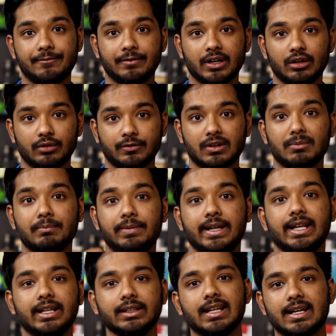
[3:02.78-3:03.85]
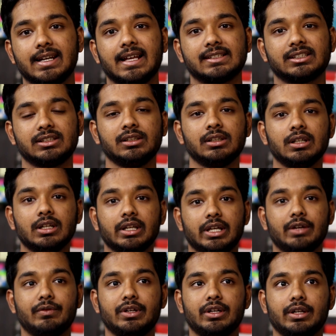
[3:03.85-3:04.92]
effort of completing that lesson
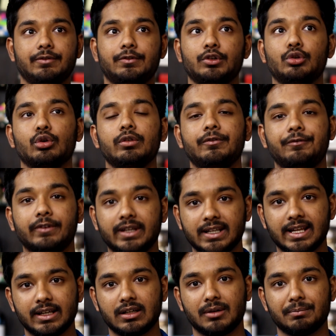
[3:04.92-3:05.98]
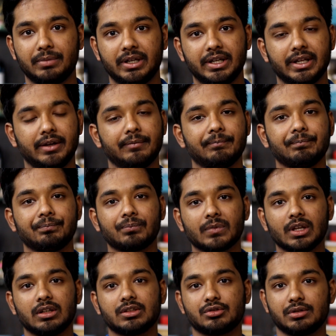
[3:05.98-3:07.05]
even if you don't feel like completing.
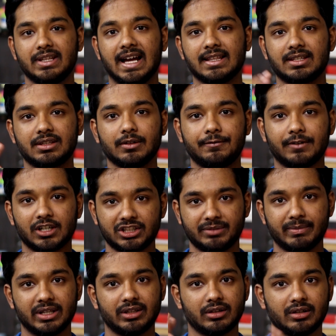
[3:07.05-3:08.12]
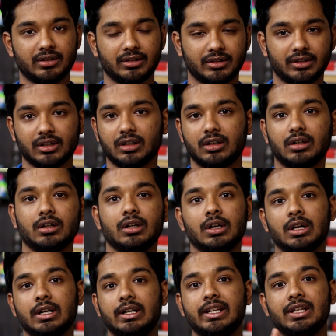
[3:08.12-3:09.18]
So that's the first method, the
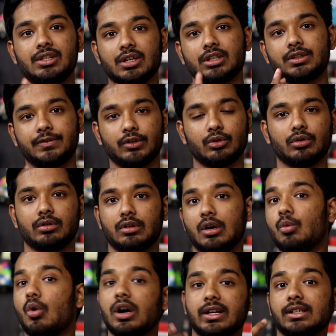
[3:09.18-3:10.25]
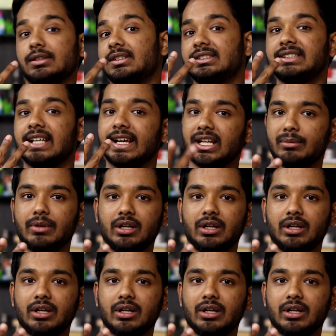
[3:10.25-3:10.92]
teacher's flow. Now what is the second